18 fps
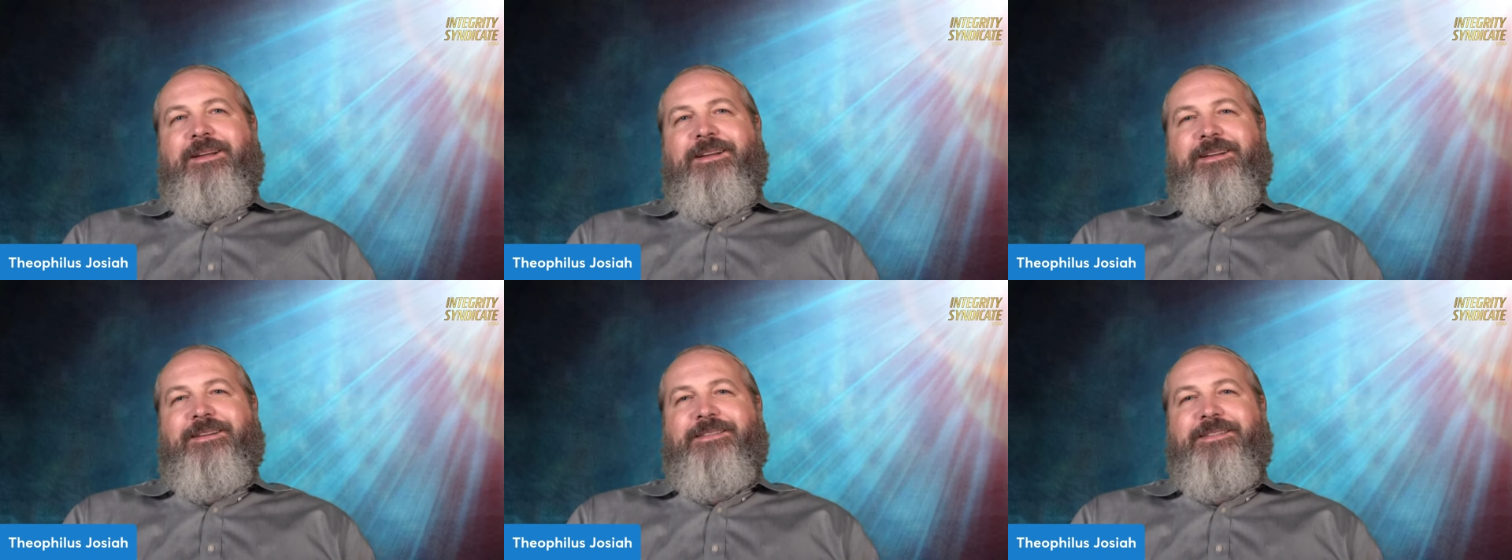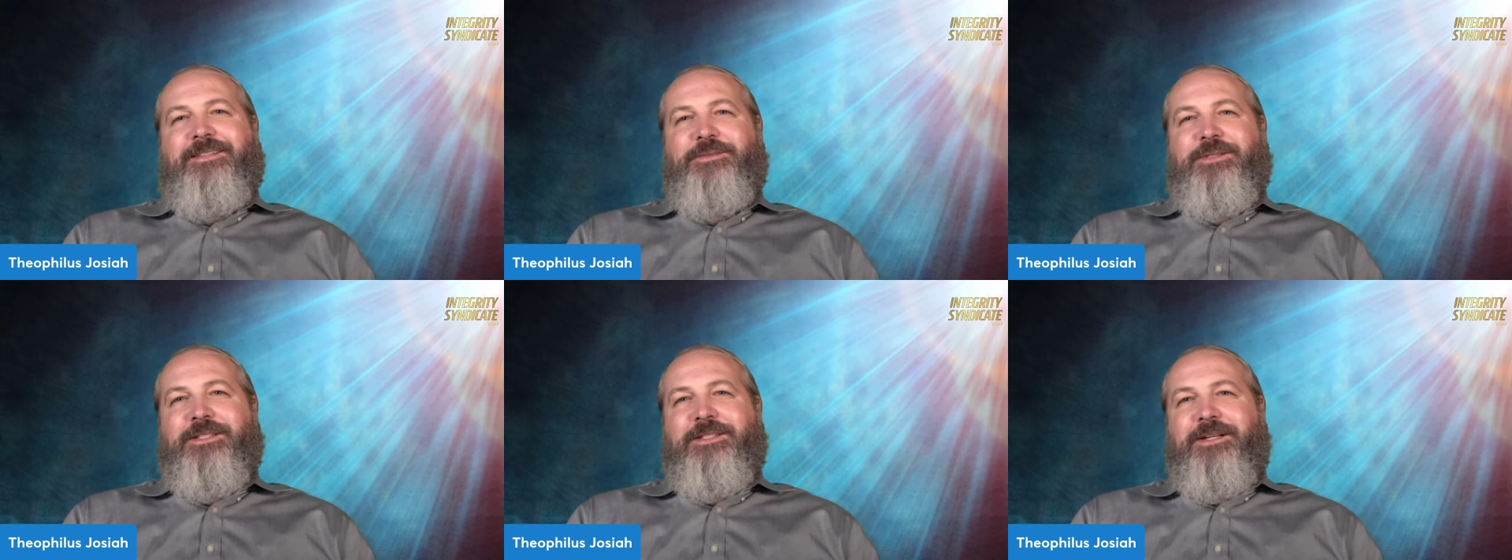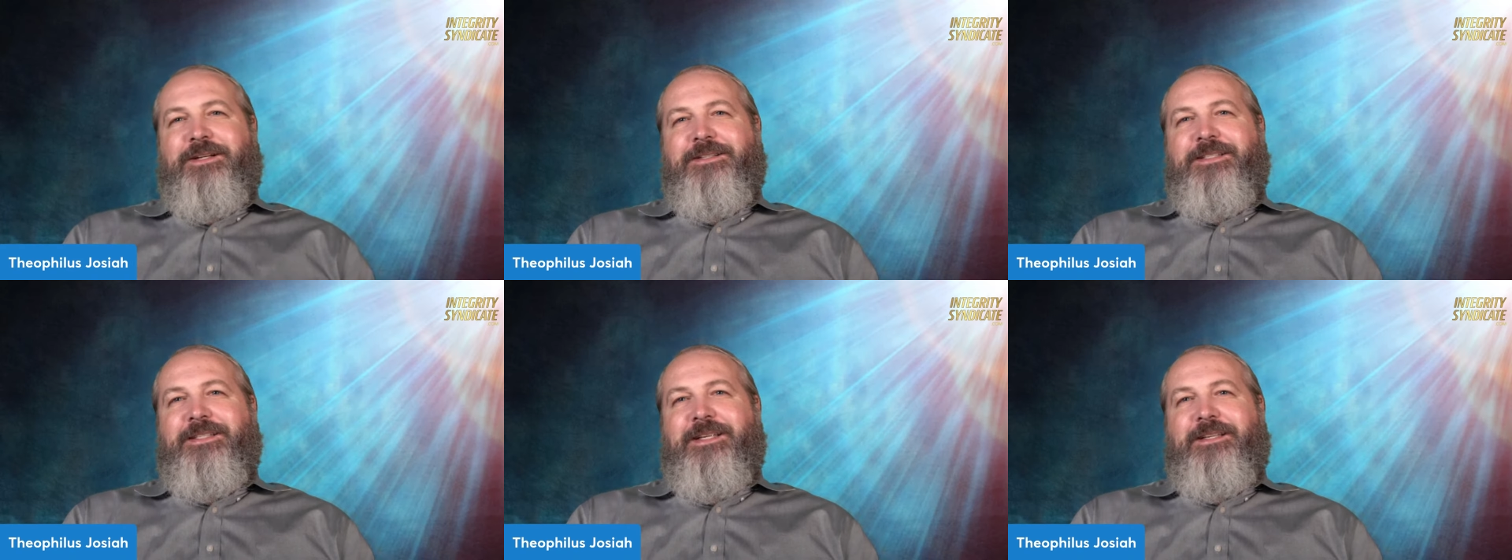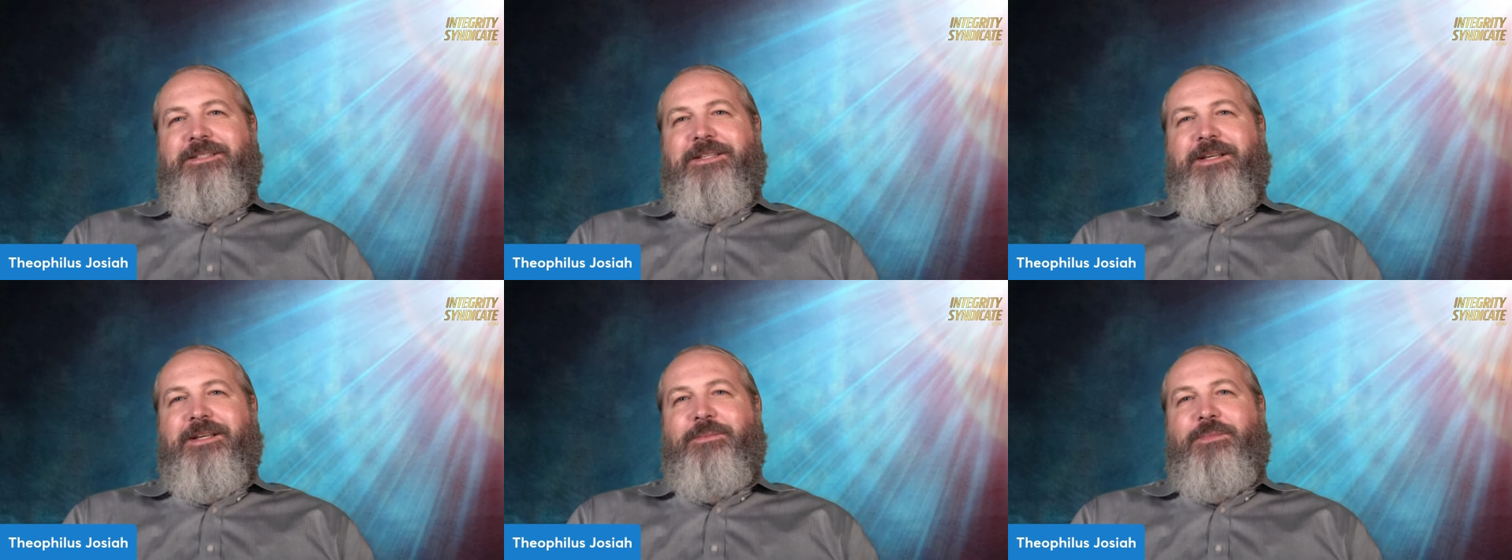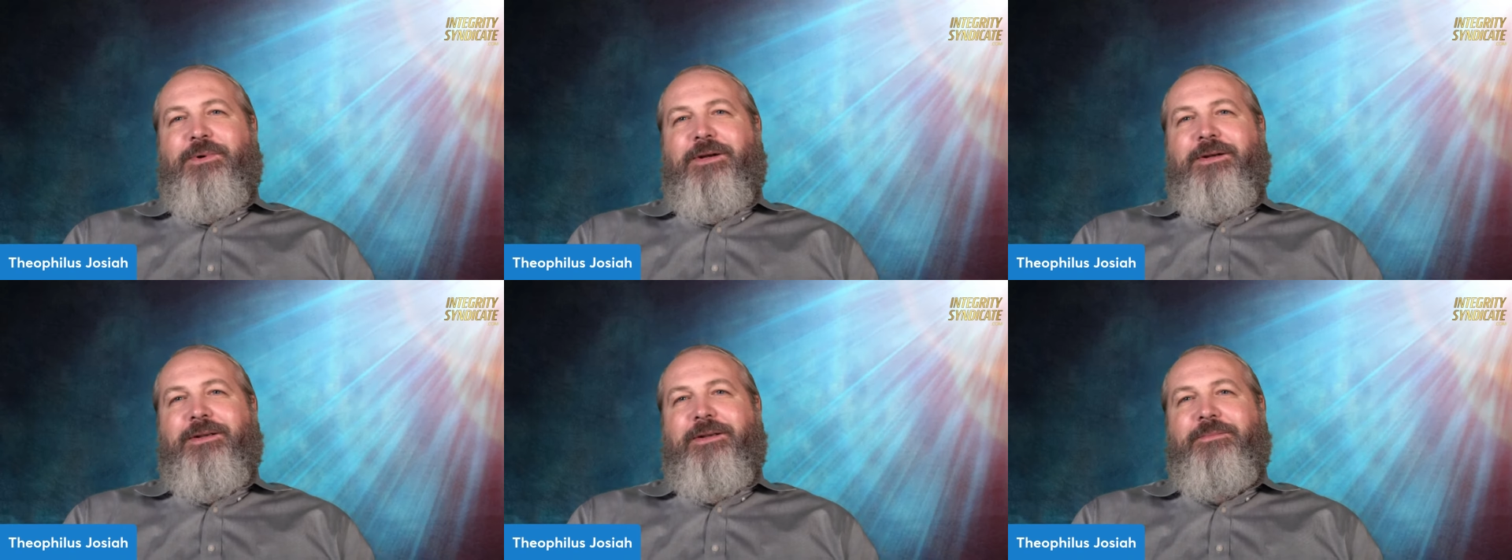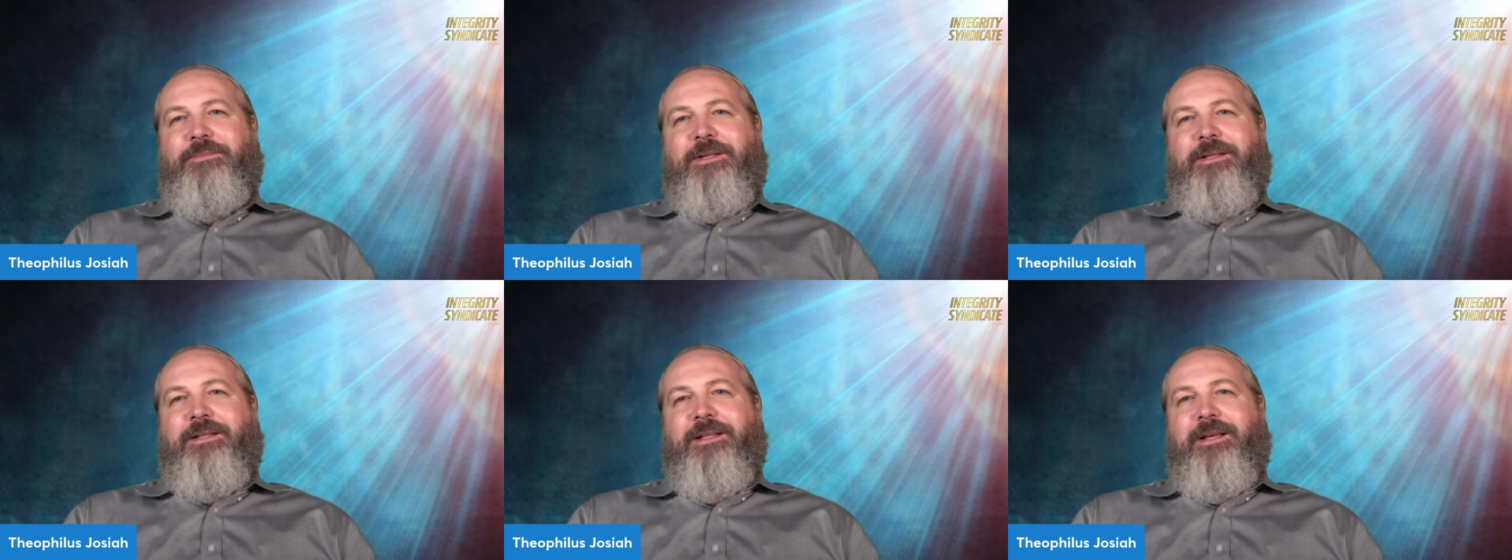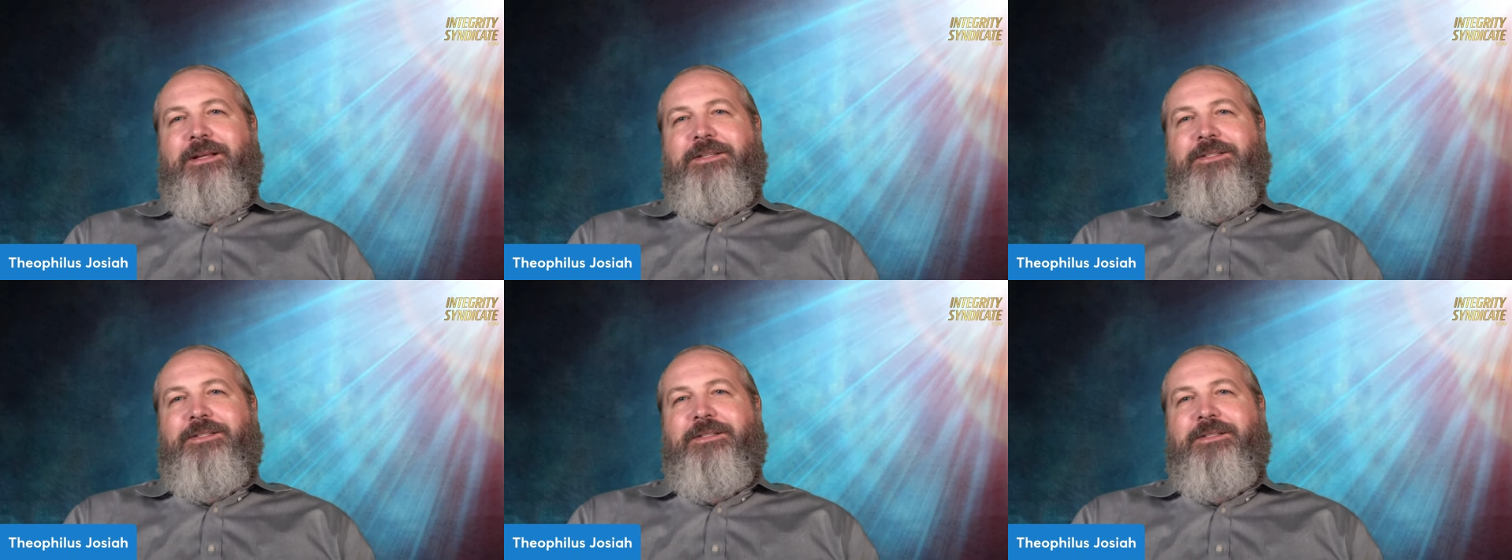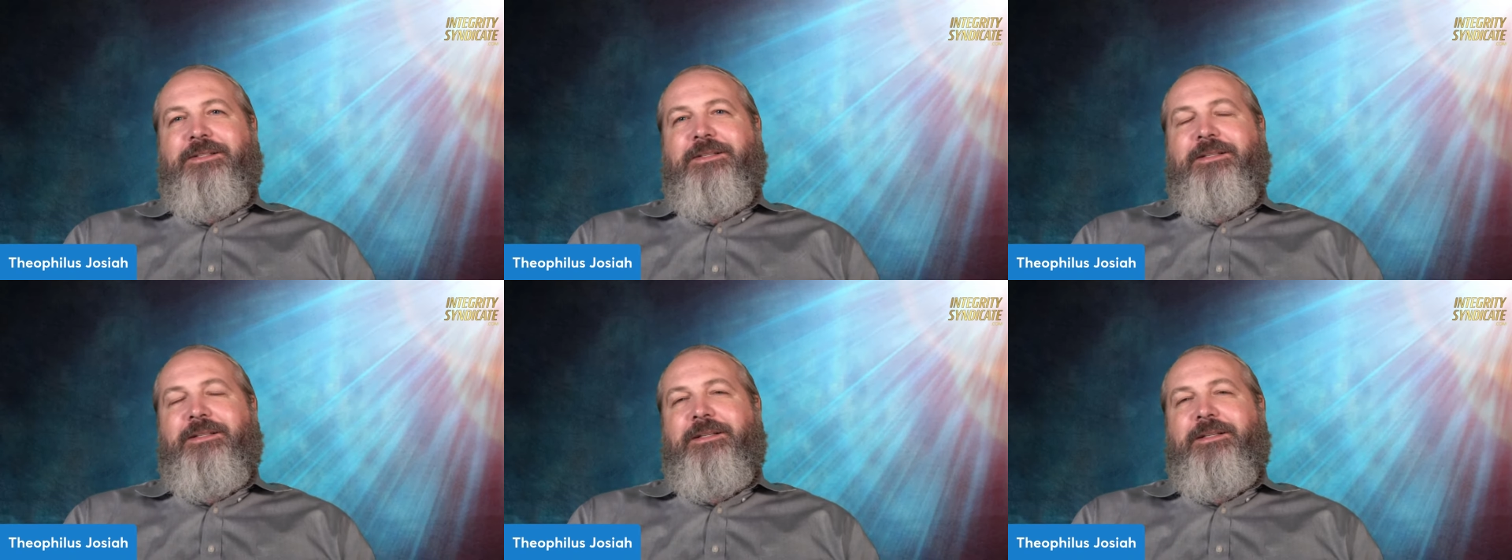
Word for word: Sounds like a Bart Ehrman lecture.